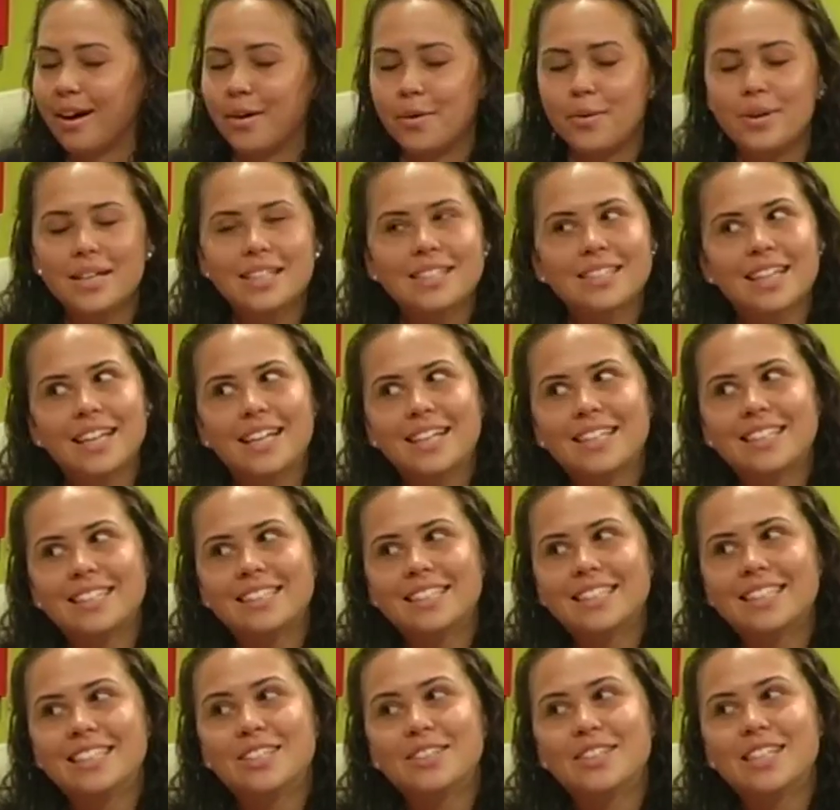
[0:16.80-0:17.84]
always say
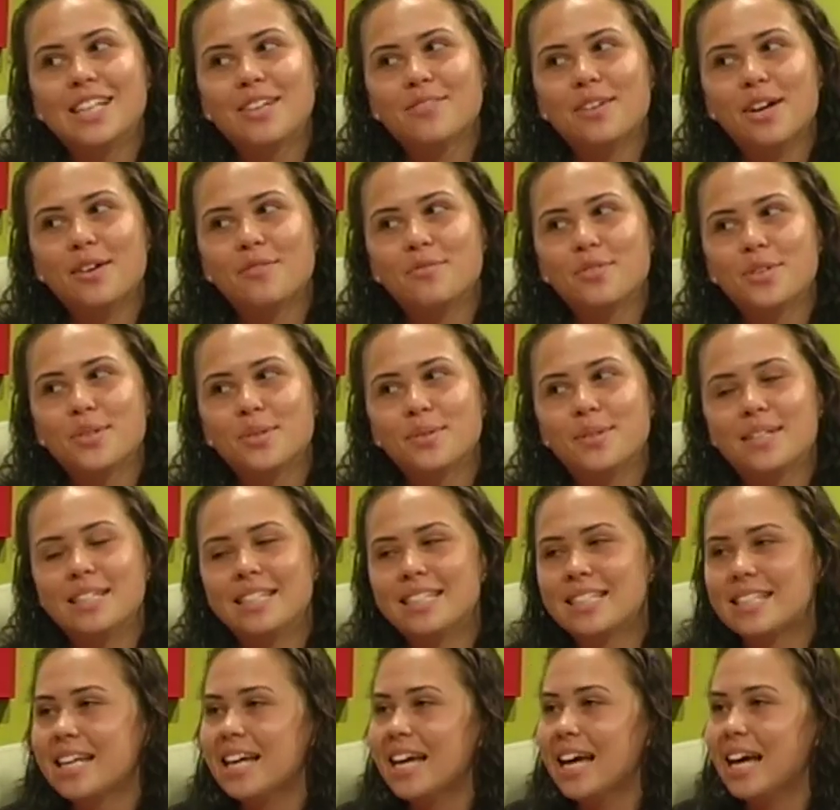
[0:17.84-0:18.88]
listeners, do you want to give our
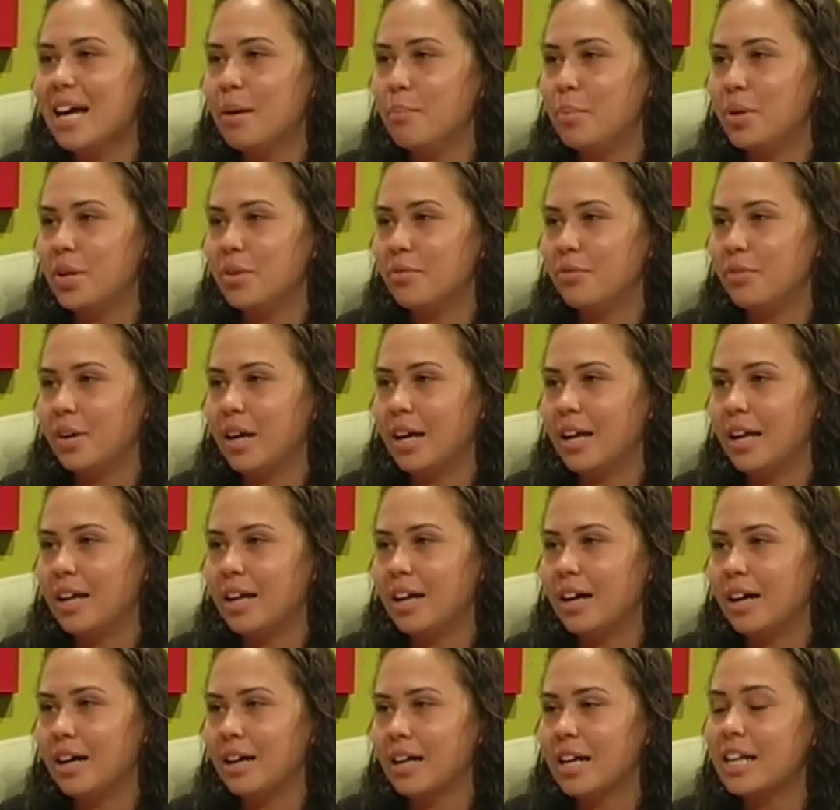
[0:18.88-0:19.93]
viewers a bit of
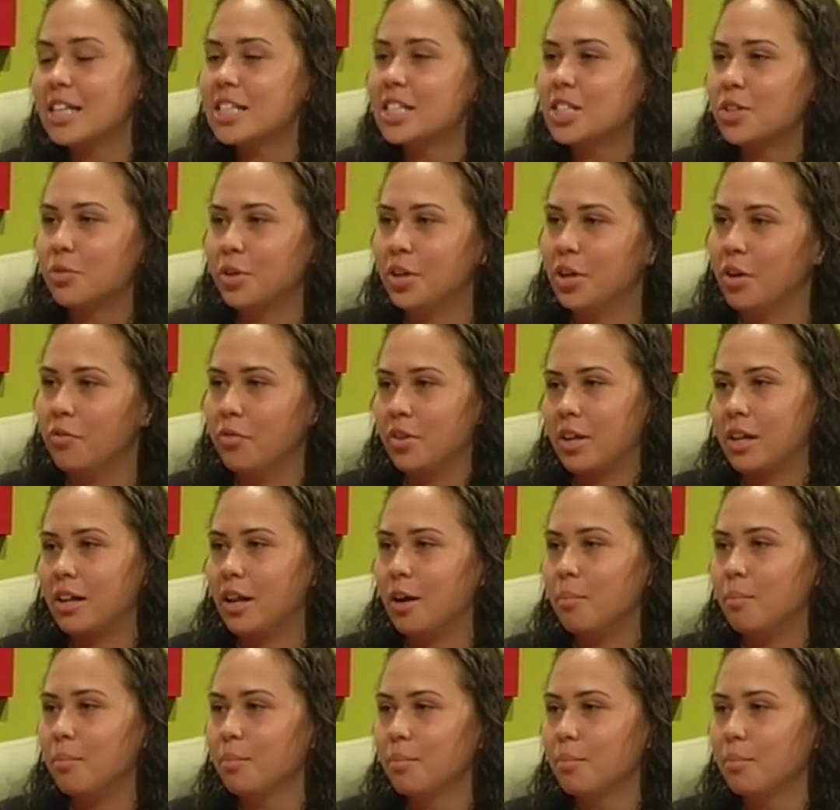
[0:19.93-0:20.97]
a history of the club?